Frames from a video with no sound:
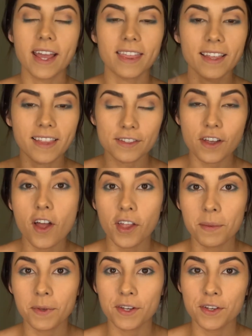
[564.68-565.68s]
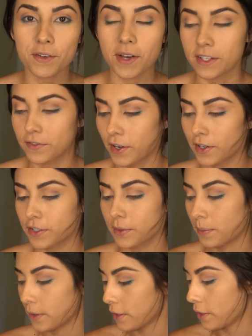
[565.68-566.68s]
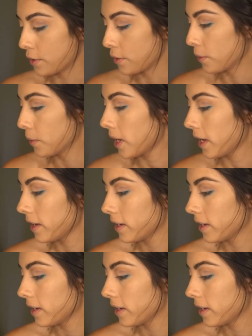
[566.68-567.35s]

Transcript: I think that's all I'm gonna do as far as the blue.